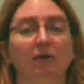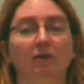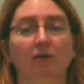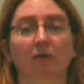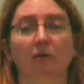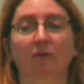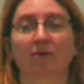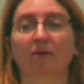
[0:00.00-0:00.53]
to
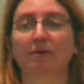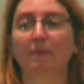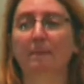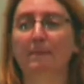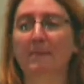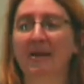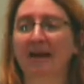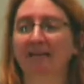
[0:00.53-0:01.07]
do with their
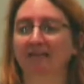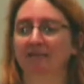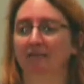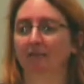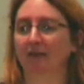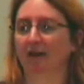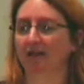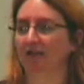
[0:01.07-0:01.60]
massive
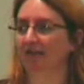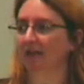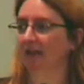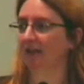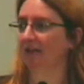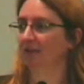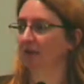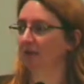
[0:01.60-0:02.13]
amounts of
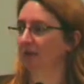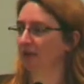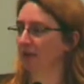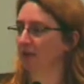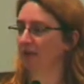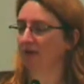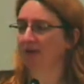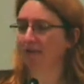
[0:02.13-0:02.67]
data.
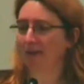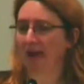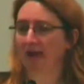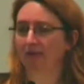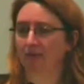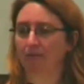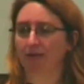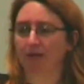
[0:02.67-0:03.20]
They were on the
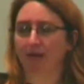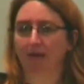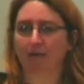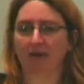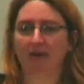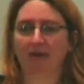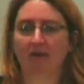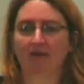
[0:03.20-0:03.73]
path to become
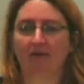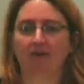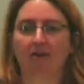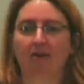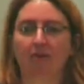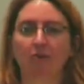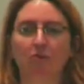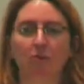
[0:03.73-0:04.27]

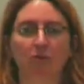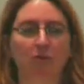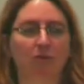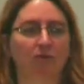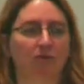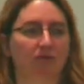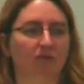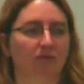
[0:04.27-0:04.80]
the world
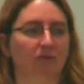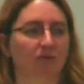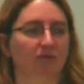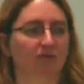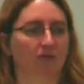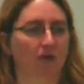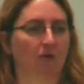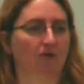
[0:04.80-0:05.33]
resource
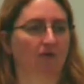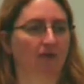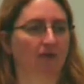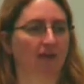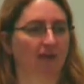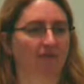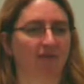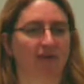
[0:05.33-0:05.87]
for
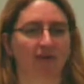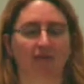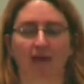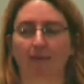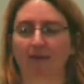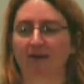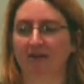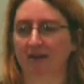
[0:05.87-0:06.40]
oceanographic and
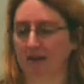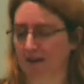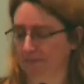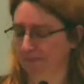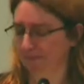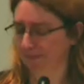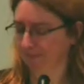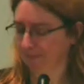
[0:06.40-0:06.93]
climate data,
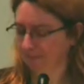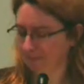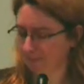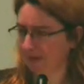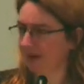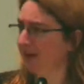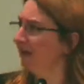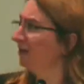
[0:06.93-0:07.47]

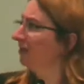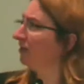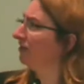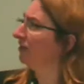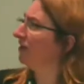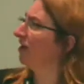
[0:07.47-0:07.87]
and they still